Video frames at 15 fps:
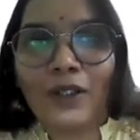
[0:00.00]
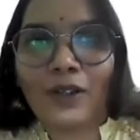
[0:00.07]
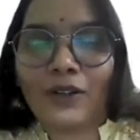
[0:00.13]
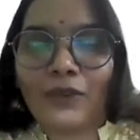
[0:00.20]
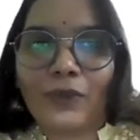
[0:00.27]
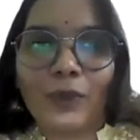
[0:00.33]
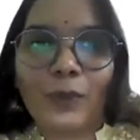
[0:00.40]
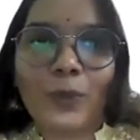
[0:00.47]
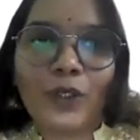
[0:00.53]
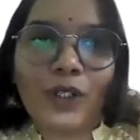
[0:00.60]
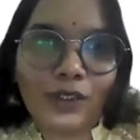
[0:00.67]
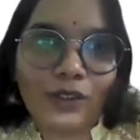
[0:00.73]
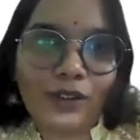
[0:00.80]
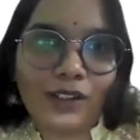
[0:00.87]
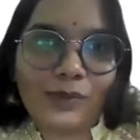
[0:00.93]
for the
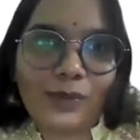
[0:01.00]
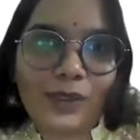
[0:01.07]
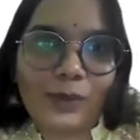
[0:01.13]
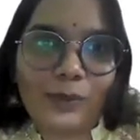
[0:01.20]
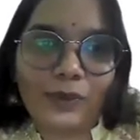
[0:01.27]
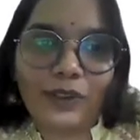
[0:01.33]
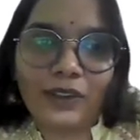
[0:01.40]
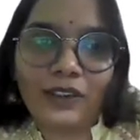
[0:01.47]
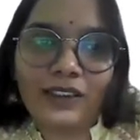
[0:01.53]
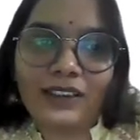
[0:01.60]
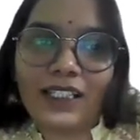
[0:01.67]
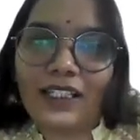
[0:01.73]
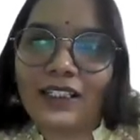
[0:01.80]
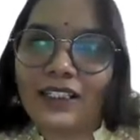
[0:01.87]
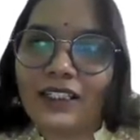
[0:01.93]
protection of the people,
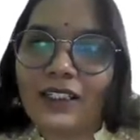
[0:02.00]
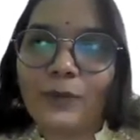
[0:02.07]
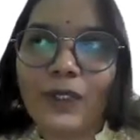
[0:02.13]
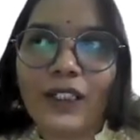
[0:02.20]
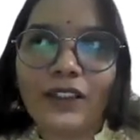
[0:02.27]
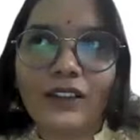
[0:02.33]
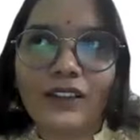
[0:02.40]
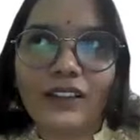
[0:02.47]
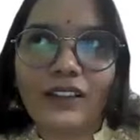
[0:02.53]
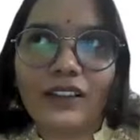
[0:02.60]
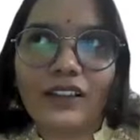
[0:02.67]
then it might